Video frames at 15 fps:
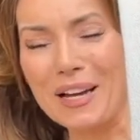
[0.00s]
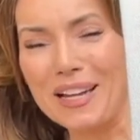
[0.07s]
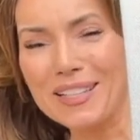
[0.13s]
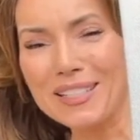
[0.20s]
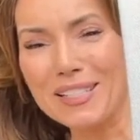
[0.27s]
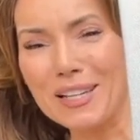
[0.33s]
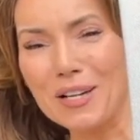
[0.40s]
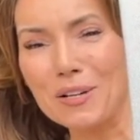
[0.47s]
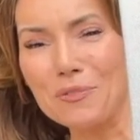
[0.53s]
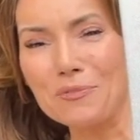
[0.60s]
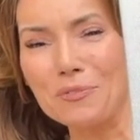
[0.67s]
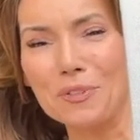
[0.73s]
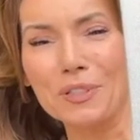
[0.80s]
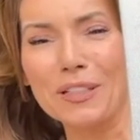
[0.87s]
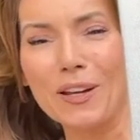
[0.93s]
By
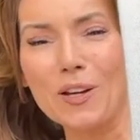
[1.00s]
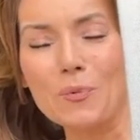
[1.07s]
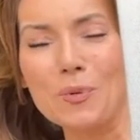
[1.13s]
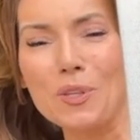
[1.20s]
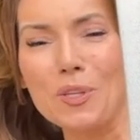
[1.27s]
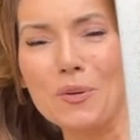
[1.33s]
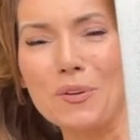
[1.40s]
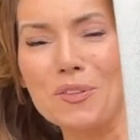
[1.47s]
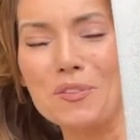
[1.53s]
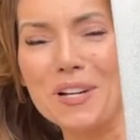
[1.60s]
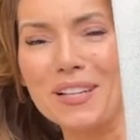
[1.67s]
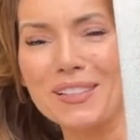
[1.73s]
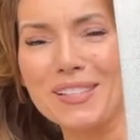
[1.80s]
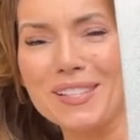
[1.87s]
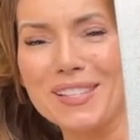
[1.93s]
itself or layered with your other
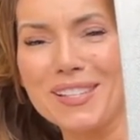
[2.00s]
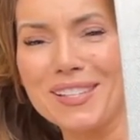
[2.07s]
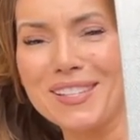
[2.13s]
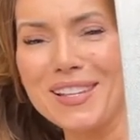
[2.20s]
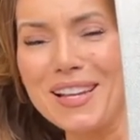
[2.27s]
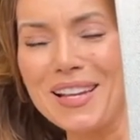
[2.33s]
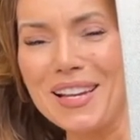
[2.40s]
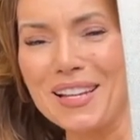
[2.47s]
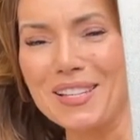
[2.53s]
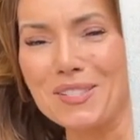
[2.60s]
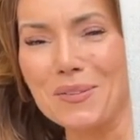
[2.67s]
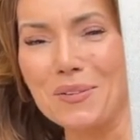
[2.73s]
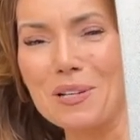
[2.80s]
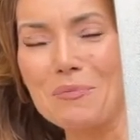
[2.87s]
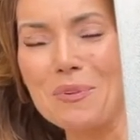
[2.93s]
necklaces,
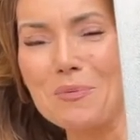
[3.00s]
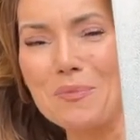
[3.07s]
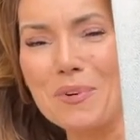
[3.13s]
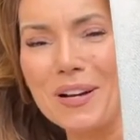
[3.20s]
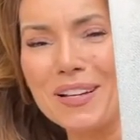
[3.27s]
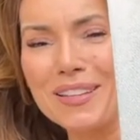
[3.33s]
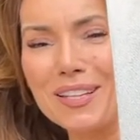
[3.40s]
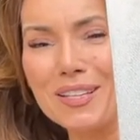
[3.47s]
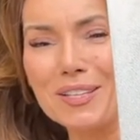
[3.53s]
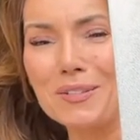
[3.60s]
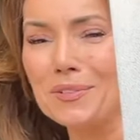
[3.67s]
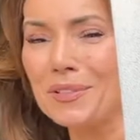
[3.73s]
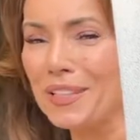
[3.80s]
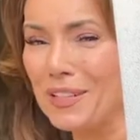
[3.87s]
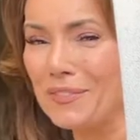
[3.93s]
it's going to be one that
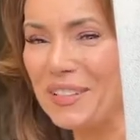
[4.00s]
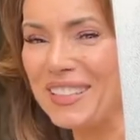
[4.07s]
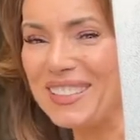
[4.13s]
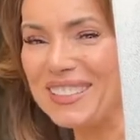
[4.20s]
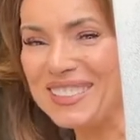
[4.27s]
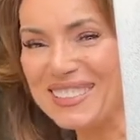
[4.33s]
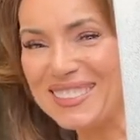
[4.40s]
you live in.